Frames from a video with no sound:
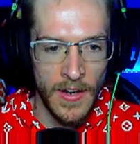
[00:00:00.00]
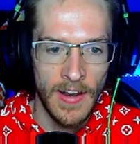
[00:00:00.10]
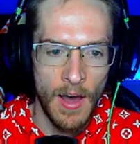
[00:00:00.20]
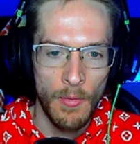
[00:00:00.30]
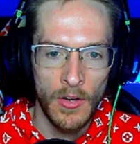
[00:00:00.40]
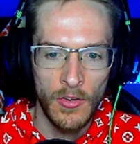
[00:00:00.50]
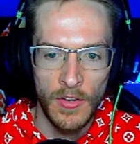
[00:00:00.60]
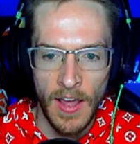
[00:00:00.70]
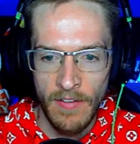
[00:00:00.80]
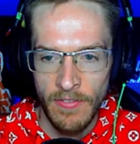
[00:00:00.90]
Now we're going to do
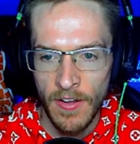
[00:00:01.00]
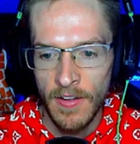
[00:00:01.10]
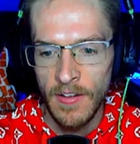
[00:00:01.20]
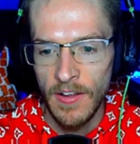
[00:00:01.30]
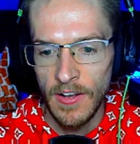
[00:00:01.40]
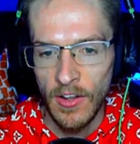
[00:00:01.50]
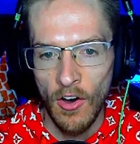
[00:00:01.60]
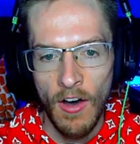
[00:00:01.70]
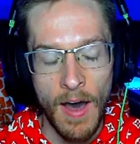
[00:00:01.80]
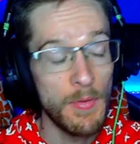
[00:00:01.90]
the other
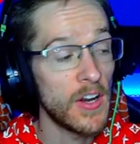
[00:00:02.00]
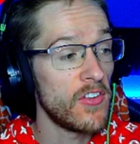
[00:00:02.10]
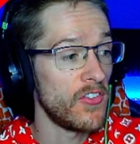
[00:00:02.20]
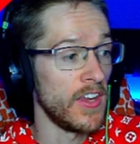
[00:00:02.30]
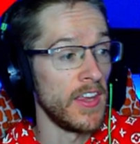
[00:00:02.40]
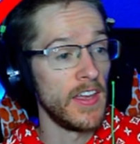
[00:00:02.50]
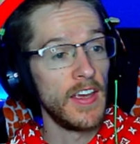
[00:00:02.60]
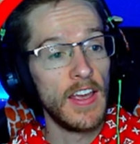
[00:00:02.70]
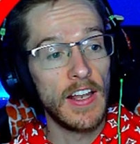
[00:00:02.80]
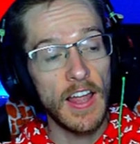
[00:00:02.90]
lot. And we're going to see.
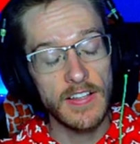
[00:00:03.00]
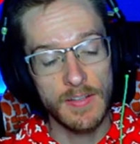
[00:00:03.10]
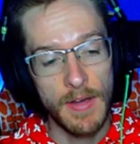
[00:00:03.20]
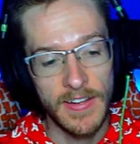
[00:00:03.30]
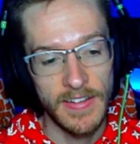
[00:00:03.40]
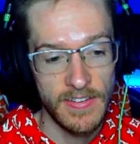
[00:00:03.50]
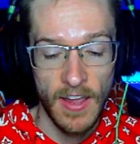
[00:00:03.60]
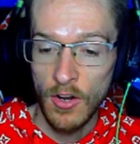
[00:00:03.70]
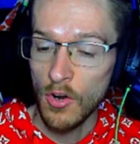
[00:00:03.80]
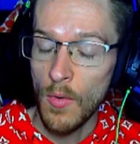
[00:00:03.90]
Last time I did this,
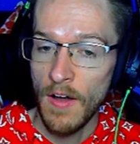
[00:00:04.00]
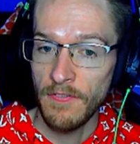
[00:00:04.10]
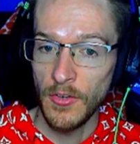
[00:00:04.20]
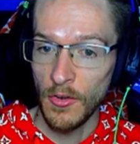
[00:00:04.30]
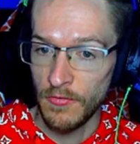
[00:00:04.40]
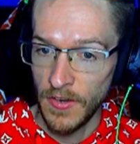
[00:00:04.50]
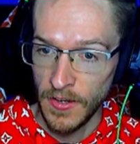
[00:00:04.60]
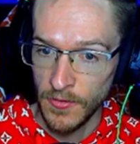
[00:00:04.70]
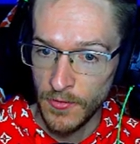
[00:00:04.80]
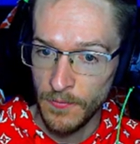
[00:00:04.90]
I got quite a few good
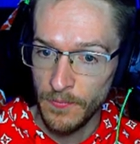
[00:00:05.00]
things.